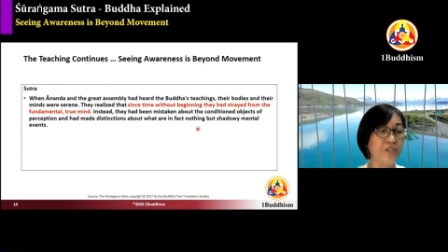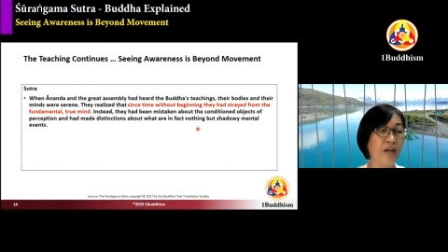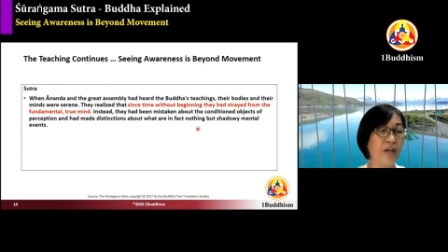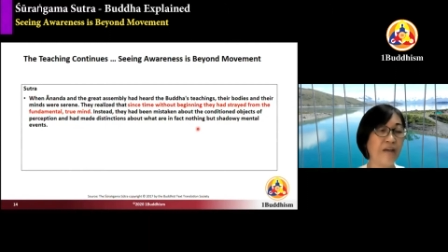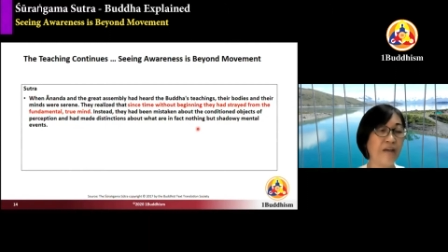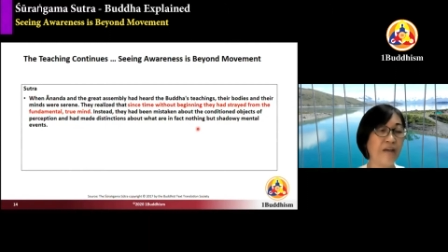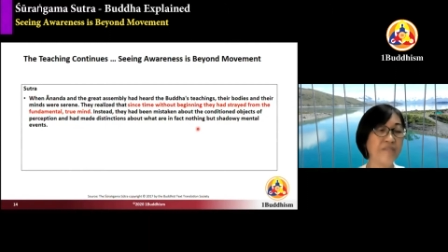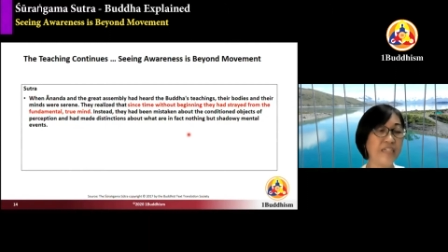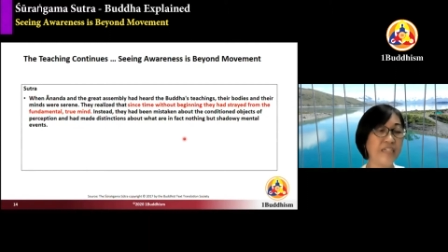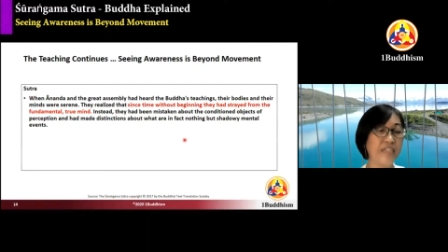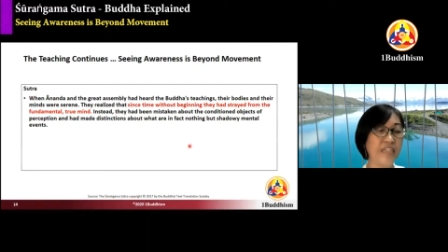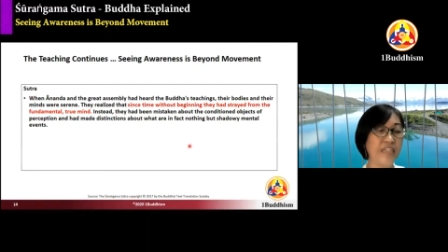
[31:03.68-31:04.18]

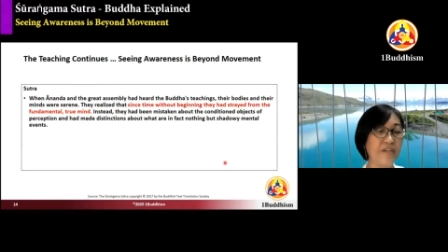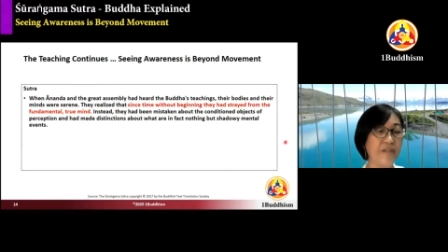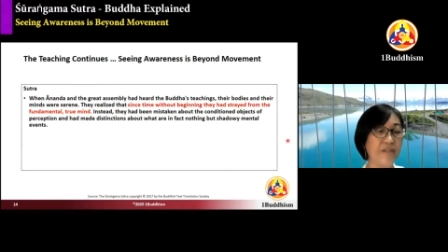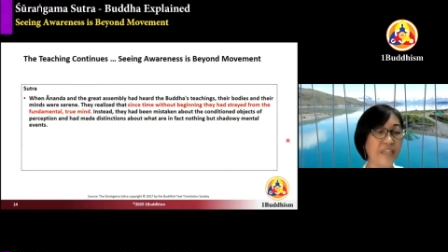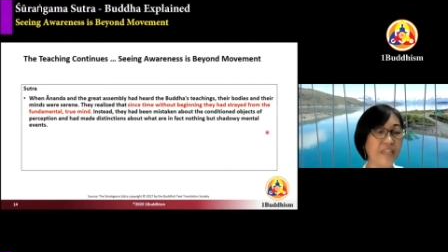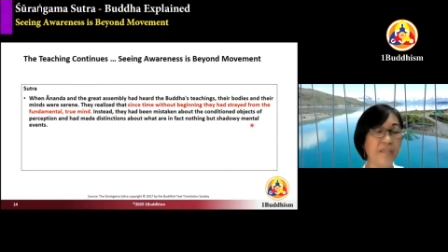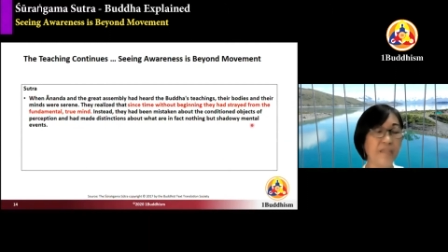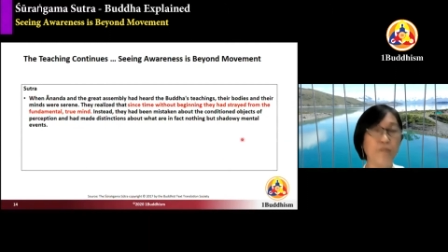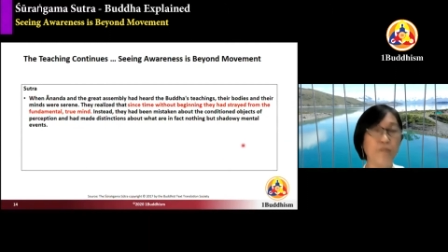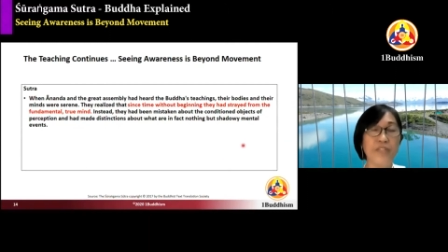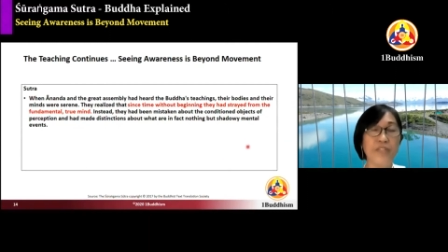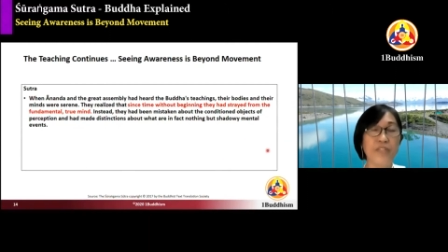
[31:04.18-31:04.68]
after
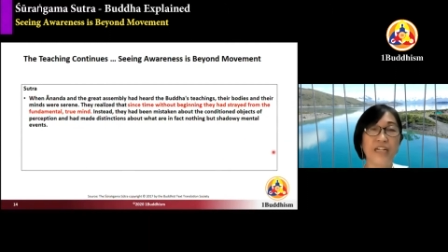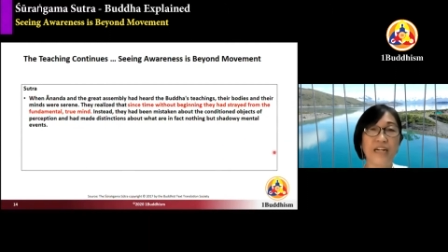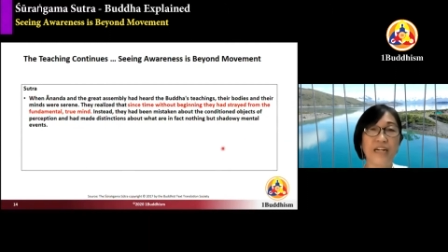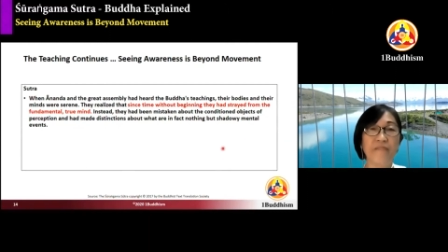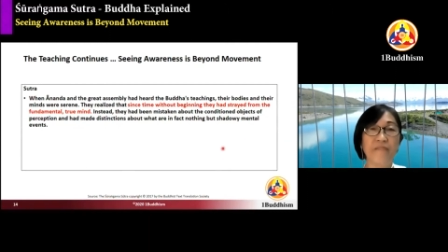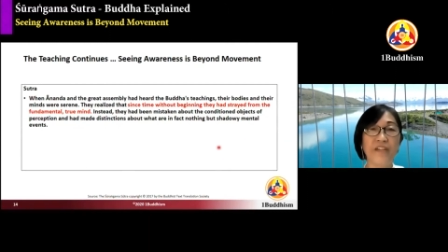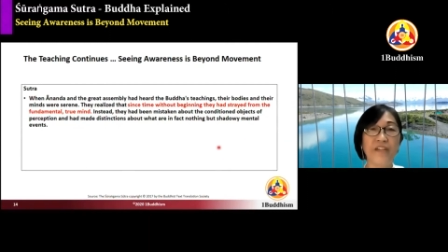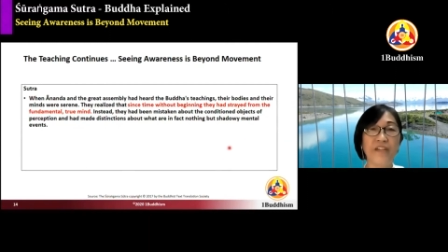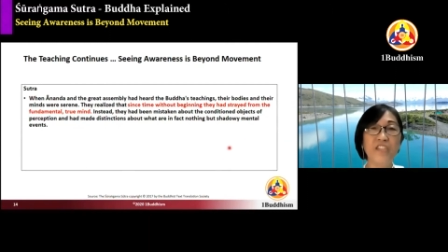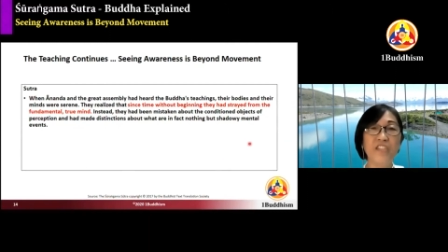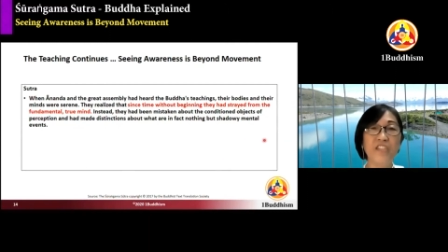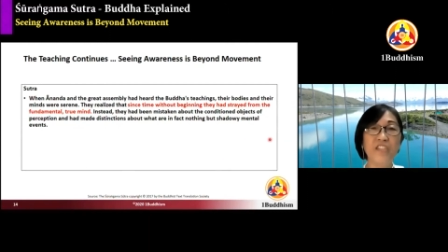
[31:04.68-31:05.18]
hearing the
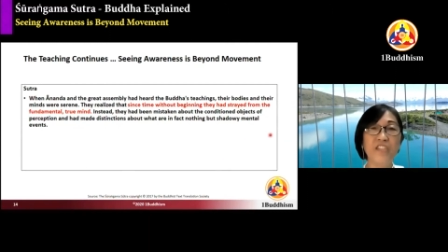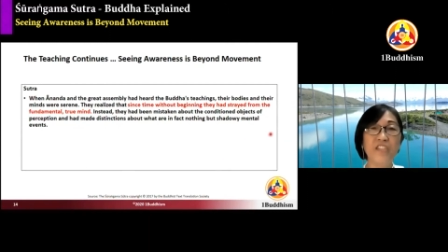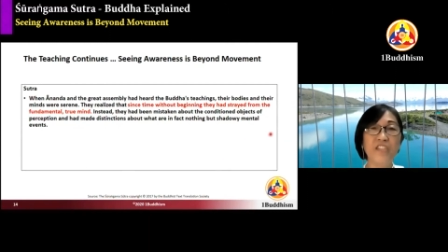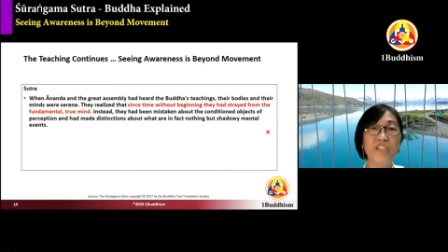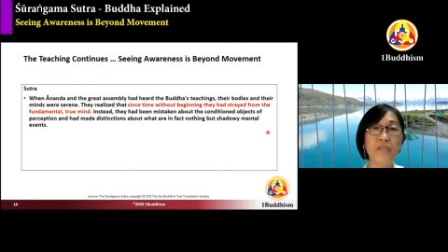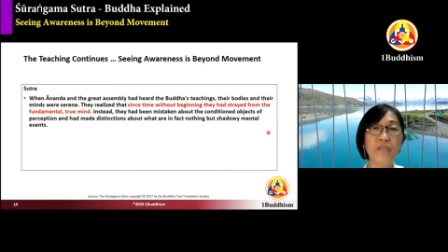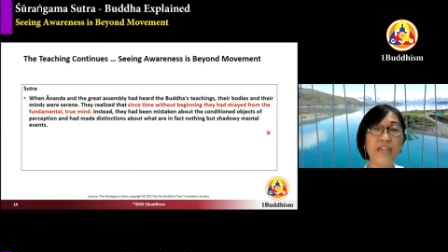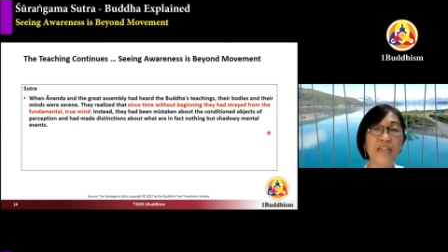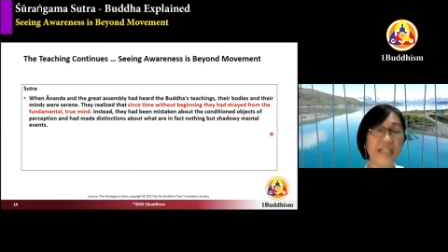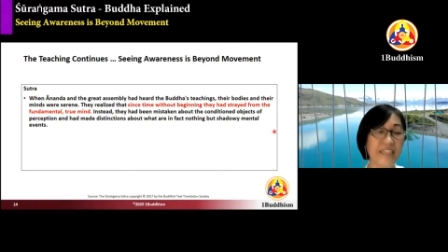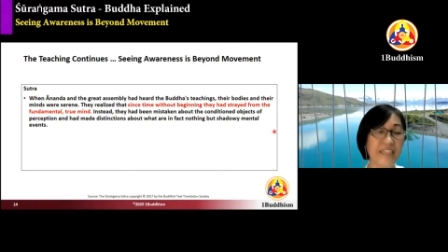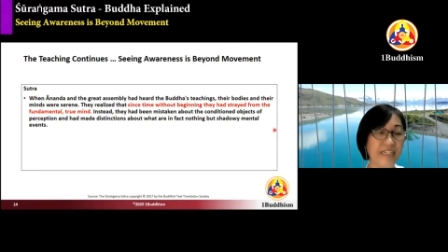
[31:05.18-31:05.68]
Buddha, Venerable
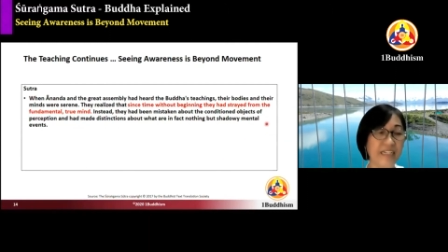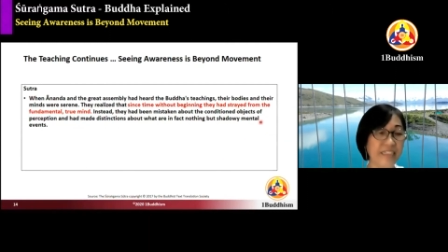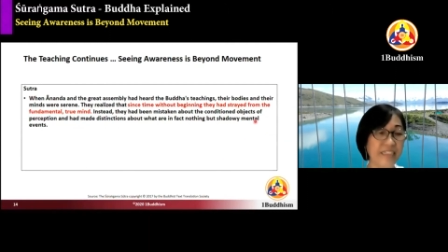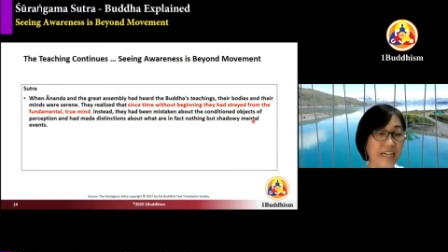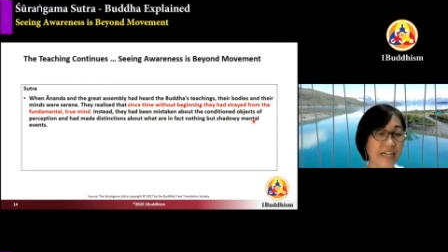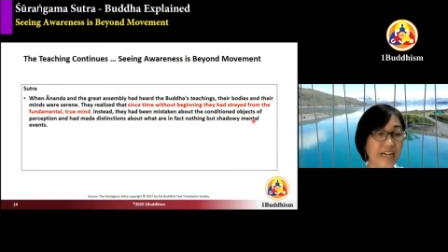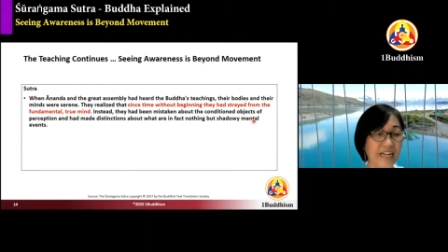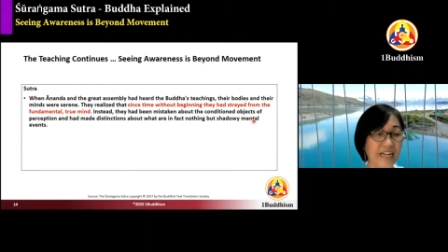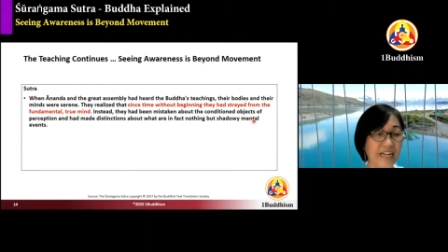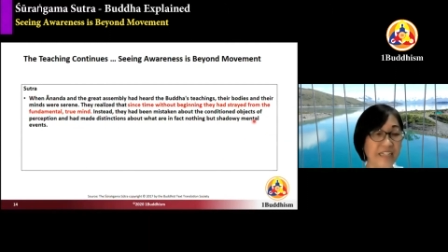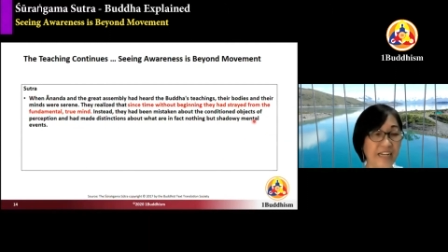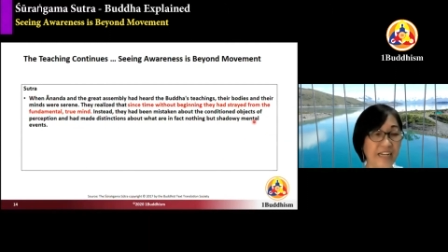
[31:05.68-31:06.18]

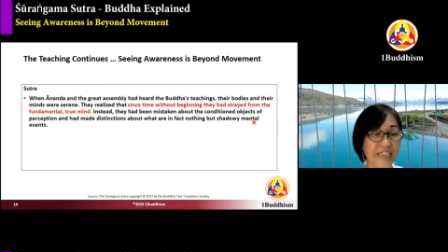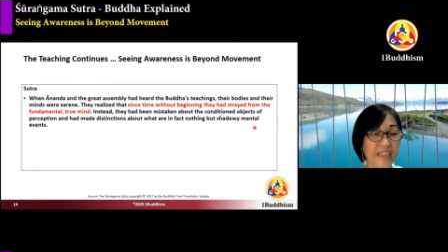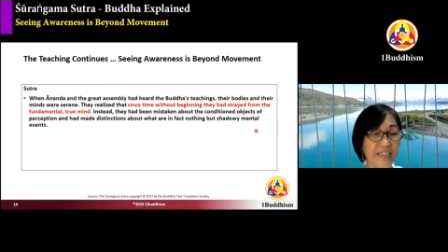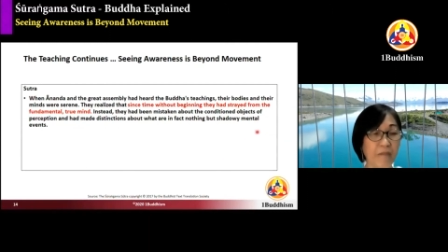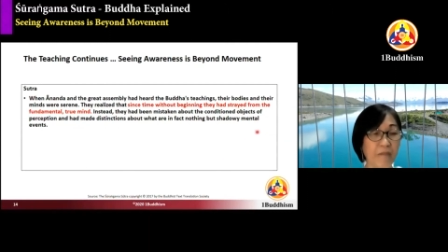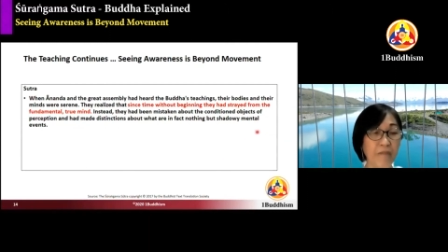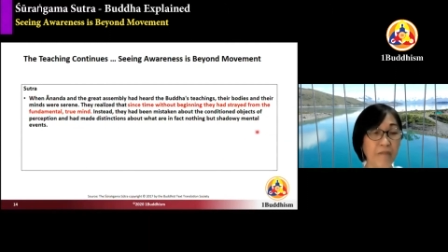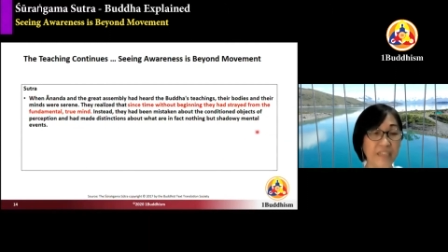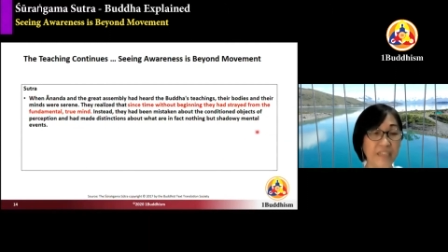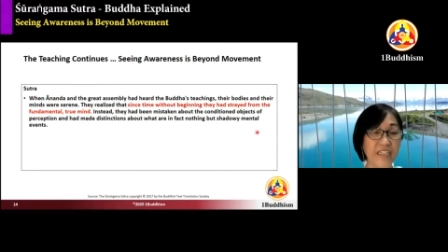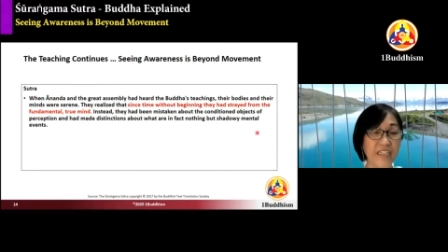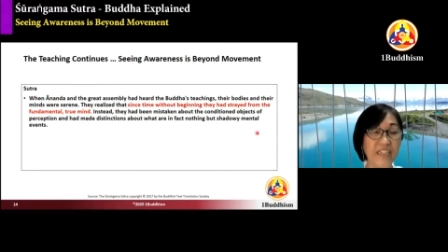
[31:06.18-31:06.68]
Ananda and the
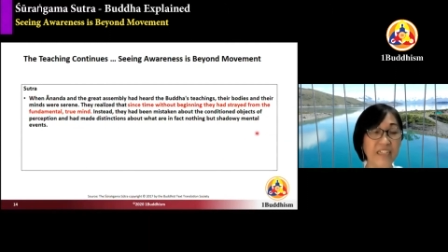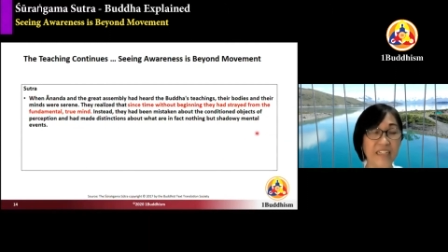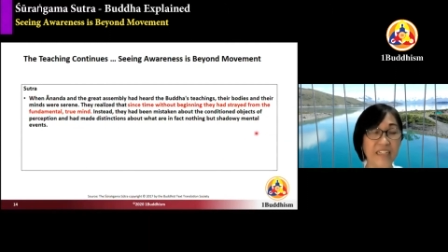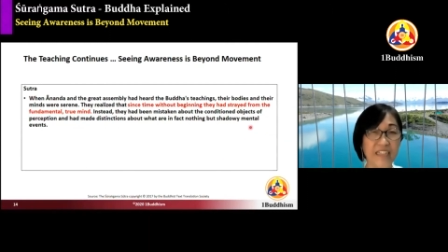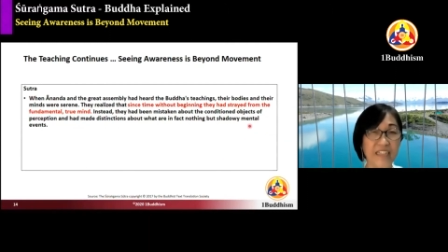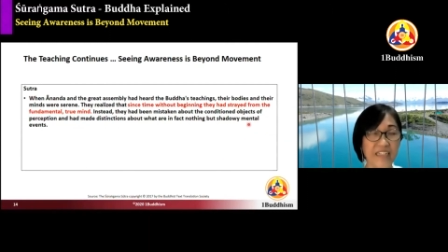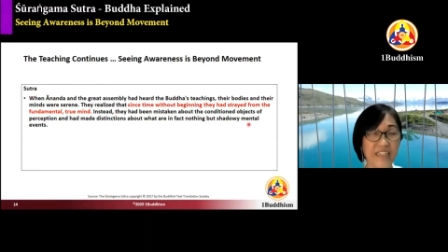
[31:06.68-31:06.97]
assembly,